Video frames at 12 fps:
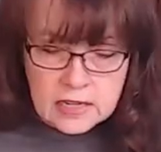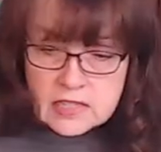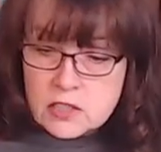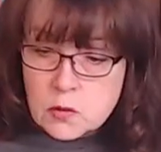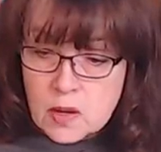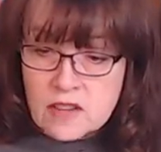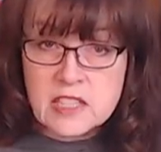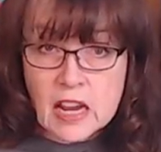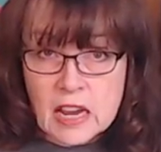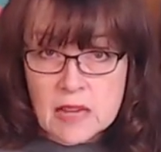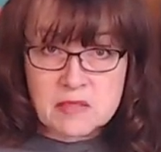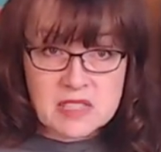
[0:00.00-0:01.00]
to 12
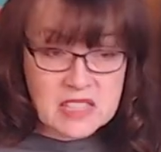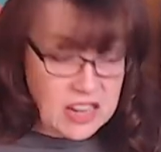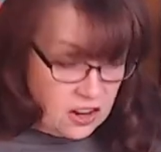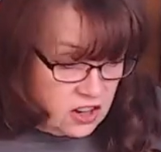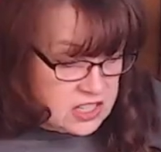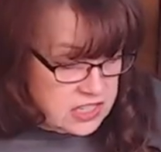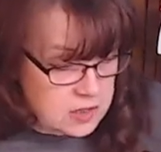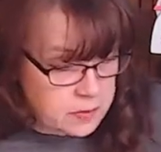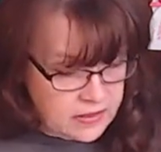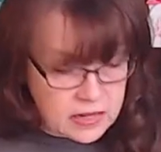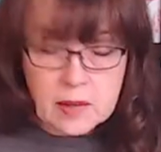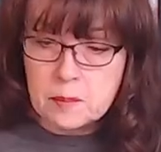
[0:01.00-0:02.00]
times guaranteed by
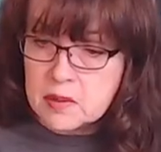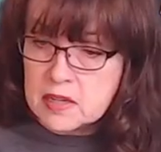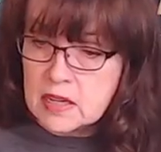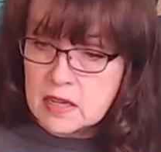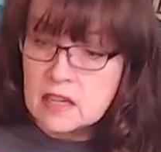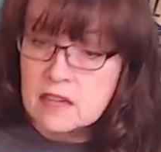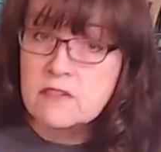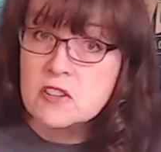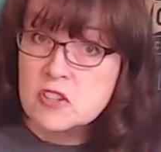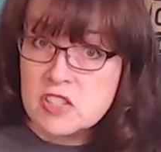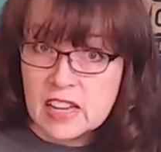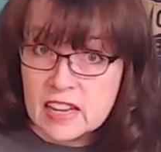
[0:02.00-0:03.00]
the company if you
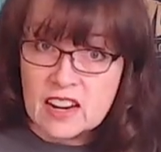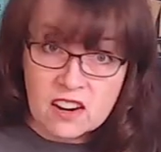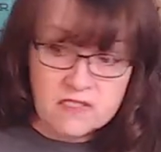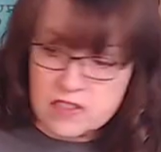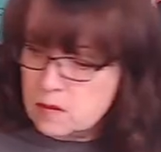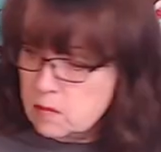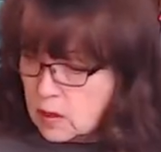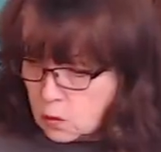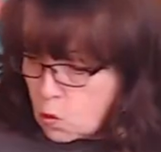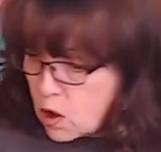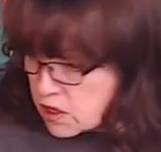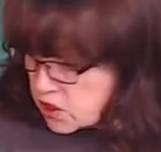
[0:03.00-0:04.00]
take care of them,
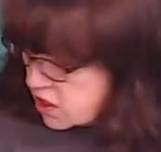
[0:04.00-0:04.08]
wash